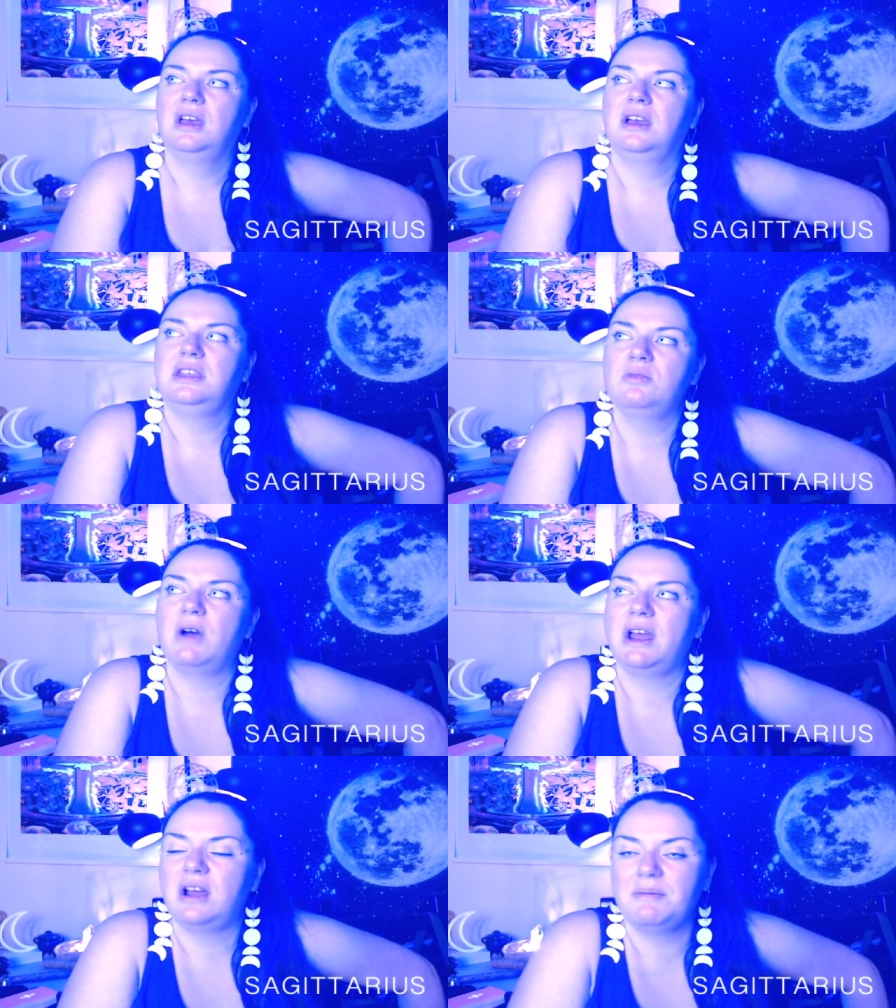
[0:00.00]
you
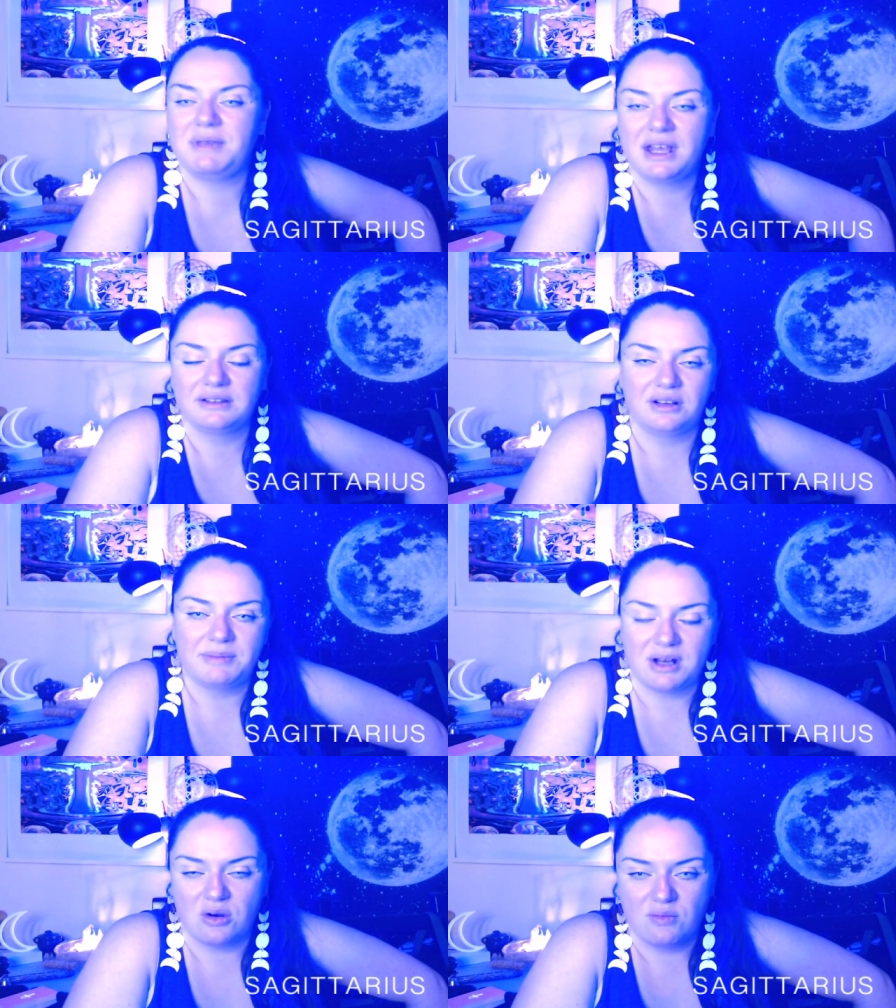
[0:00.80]
might be a little
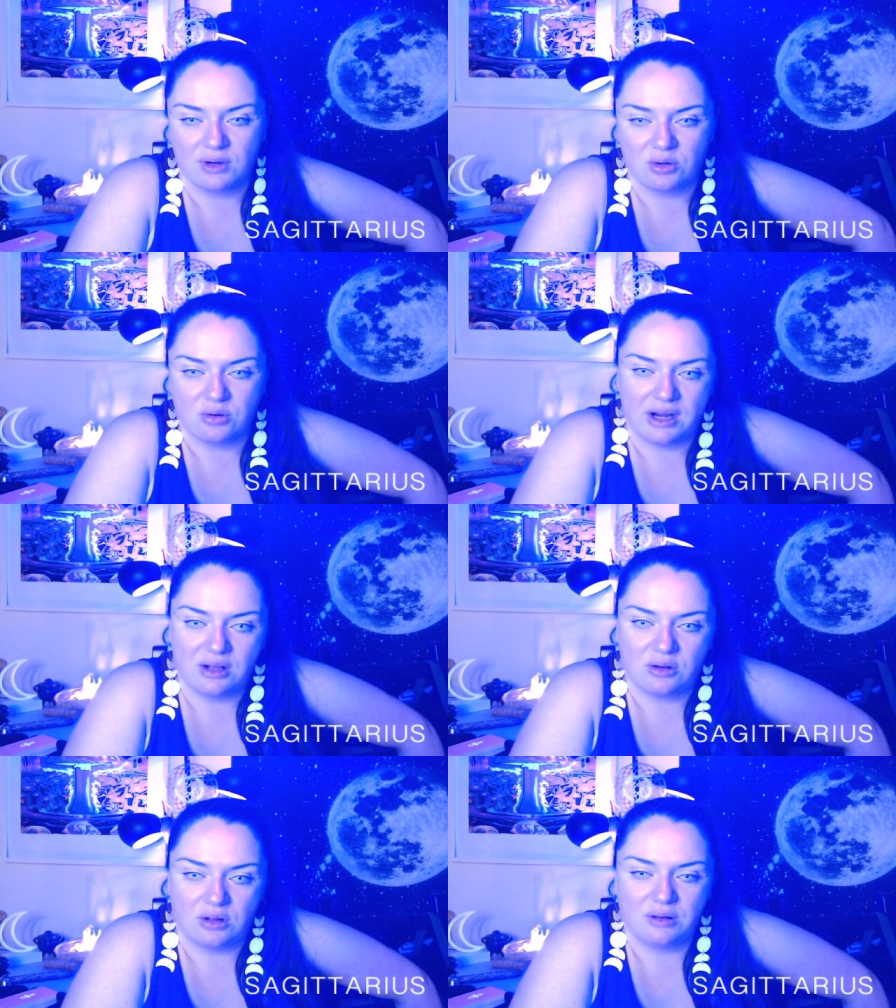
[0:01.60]
bit
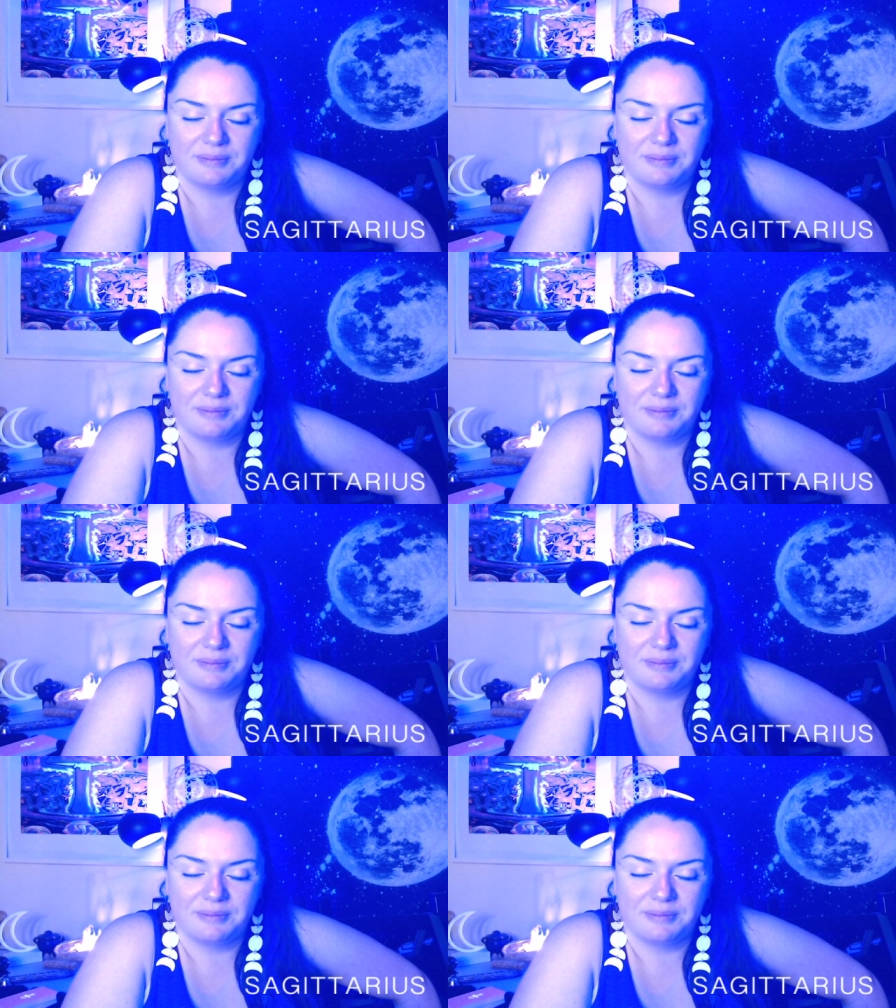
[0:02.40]
overcritical